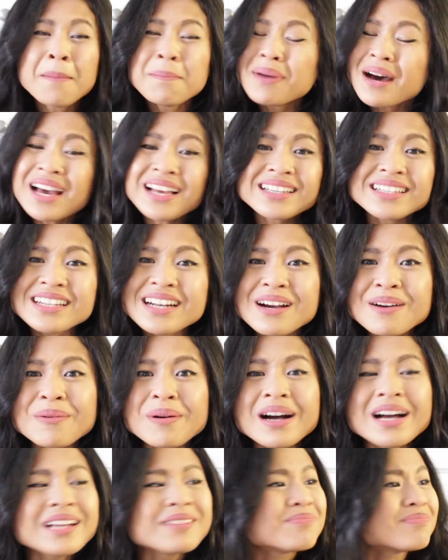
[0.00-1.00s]
But you know
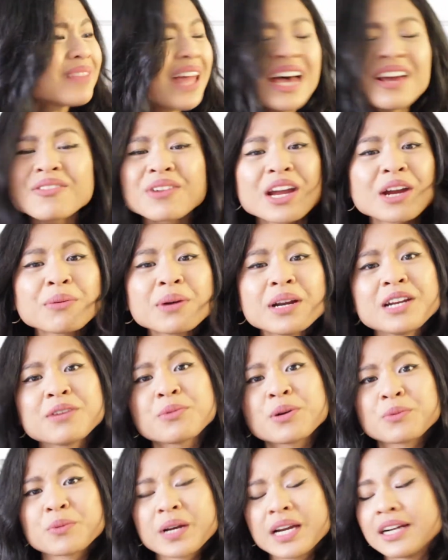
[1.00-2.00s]
what? I don't care what
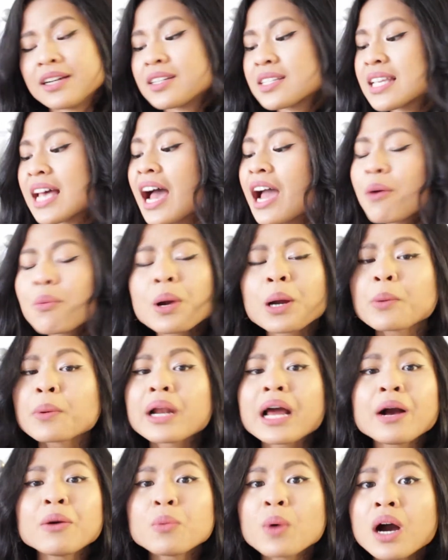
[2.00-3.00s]
anyone wears. I wear
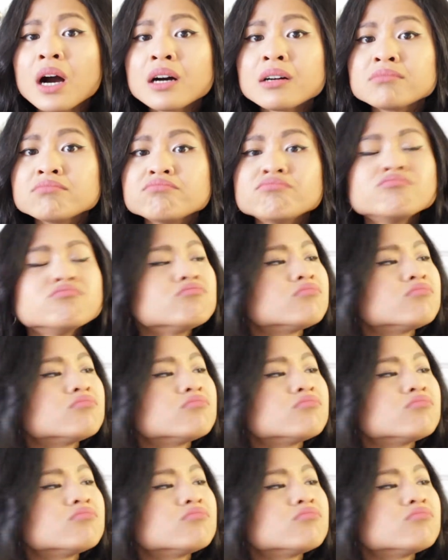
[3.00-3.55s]
what I want.